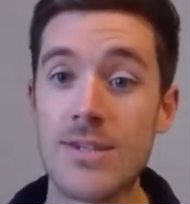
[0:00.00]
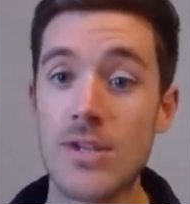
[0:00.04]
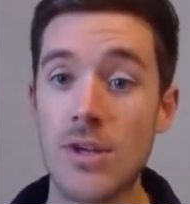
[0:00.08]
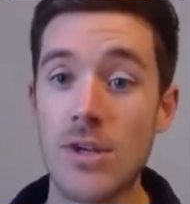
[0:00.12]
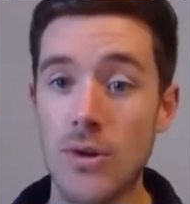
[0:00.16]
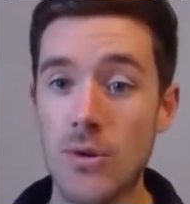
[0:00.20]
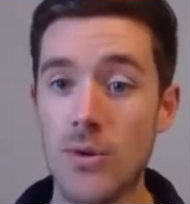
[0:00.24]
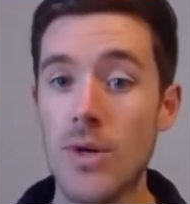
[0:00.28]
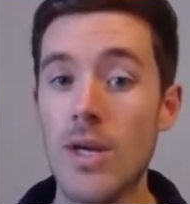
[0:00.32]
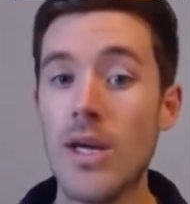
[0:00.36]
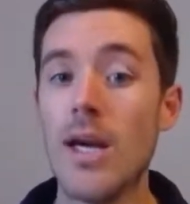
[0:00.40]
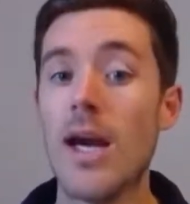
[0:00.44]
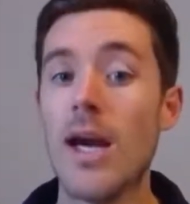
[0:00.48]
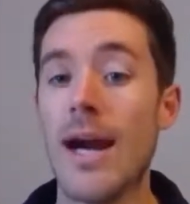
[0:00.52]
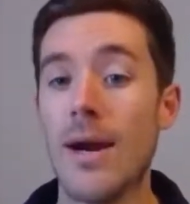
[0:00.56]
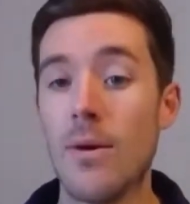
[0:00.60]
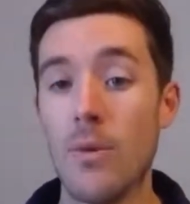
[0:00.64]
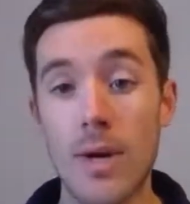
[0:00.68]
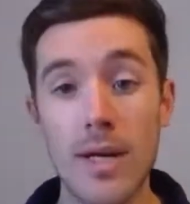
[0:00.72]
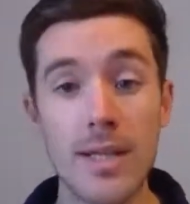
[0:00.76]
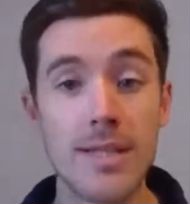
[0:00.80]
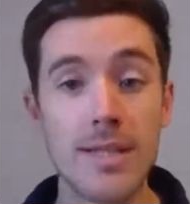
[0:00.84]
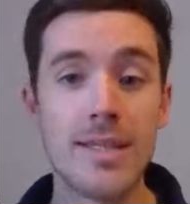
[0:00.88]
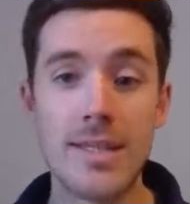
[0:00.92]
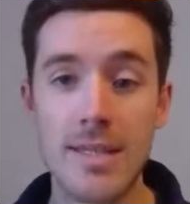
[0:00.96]
So I
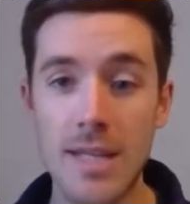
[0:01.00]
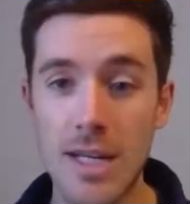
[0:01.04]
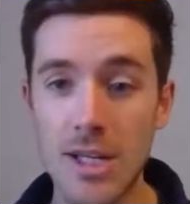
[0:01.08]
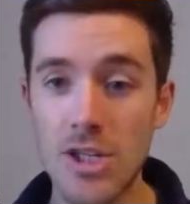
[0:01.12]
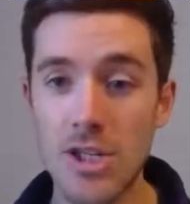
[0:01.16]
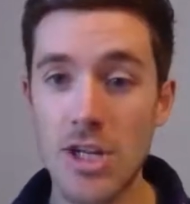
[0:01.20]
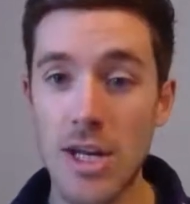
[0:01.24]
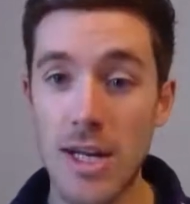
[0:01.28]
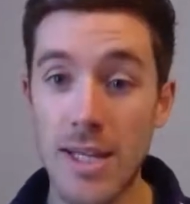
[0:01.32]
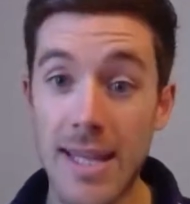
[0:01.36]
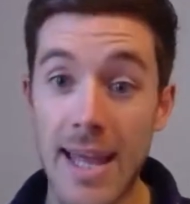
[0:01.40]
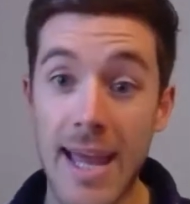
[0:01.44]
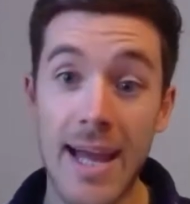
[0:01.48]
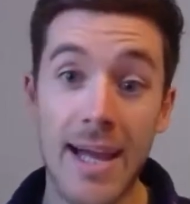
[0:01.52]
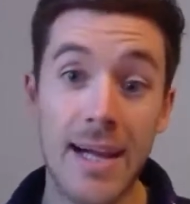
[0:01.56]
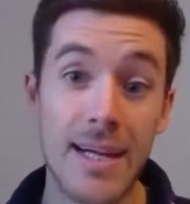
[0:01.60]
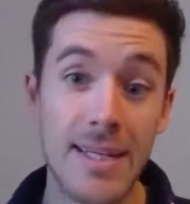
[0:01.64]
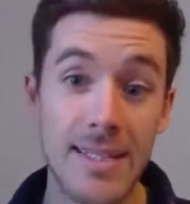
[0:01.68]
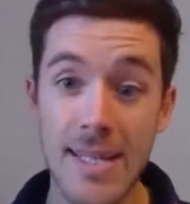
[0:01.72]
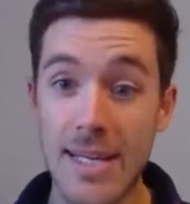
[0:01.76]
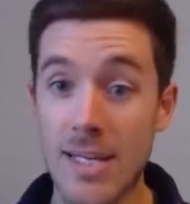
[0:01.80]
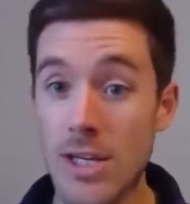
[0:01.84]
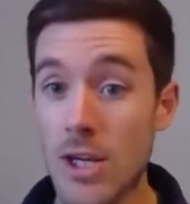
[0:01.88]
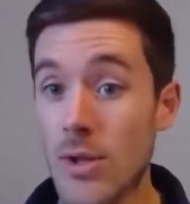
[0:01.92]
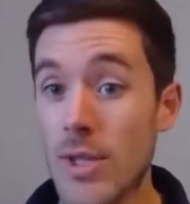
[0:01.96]
wanted to touch on that
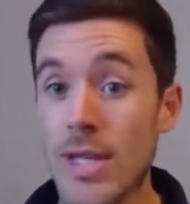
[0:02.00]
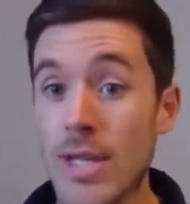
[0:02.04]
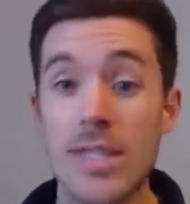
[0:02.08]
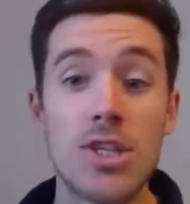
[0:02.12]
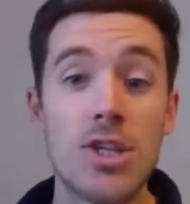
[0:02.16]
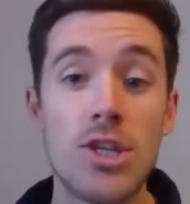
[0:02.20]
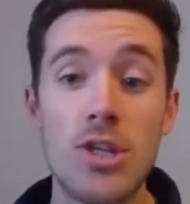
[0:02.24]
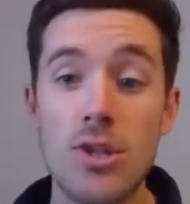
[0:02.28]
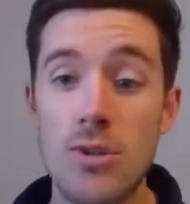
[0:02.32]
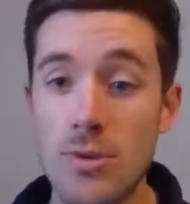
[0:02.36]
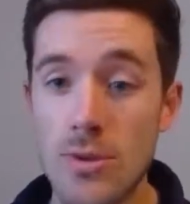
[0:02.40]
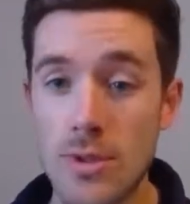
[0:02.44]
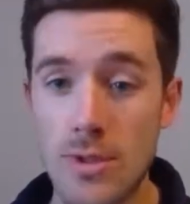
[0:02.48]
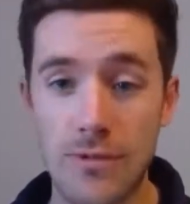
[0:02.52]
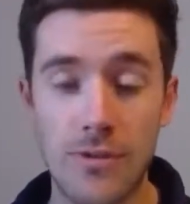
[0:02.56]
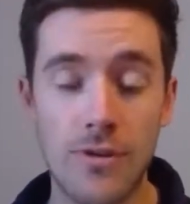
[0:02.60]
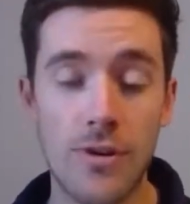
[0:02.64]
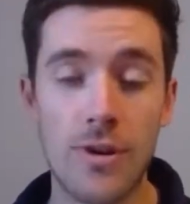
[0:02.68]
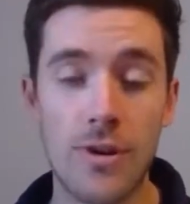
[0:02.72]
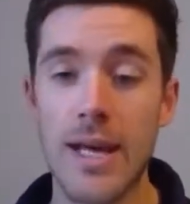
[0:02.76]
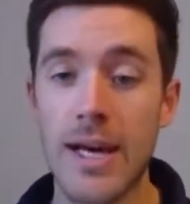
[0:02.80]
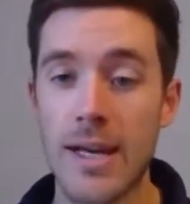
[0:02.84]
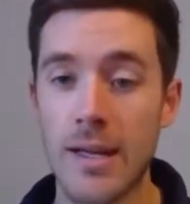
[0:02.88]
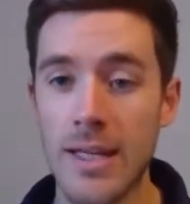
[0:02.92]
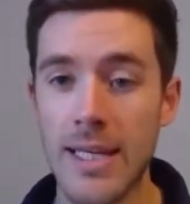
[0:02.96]
because I know that's huge
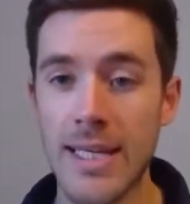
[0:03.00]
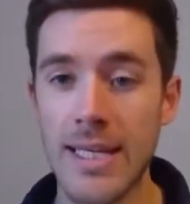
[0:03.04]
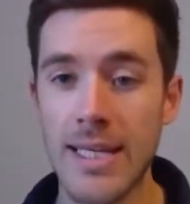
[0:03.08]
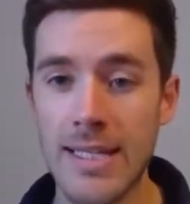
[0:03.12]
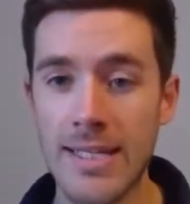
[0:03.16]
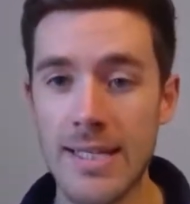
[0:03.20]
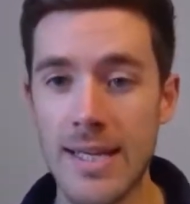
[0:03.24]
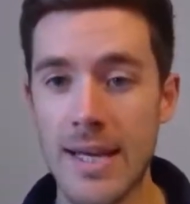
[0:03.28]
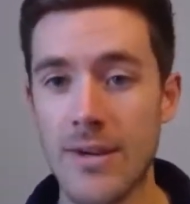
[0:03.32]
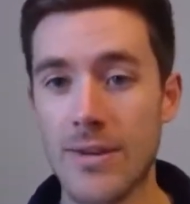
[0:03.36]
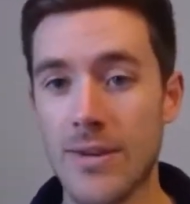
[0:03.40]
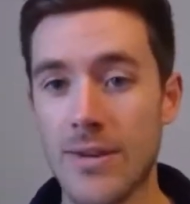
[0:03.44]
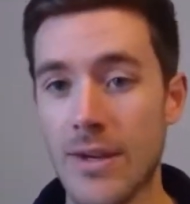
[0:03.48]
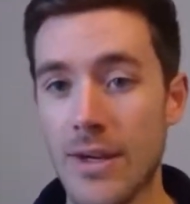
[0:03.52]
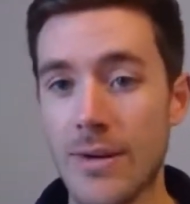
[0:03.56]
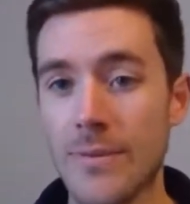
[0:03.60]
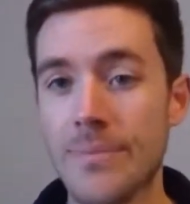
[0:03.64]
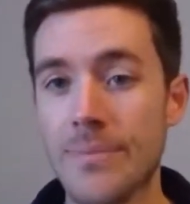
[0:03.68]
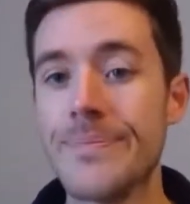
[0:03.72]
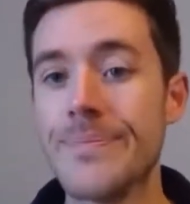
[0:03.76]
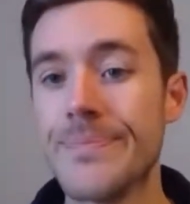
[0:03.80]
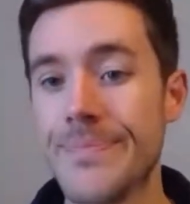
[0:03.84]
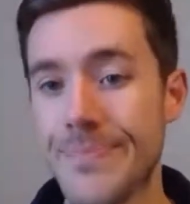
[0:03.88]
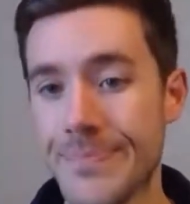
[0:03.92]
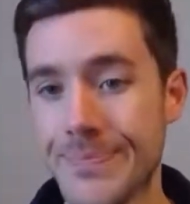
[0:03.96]
for a lot of ladies out
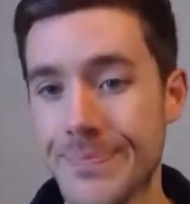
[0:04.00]
there.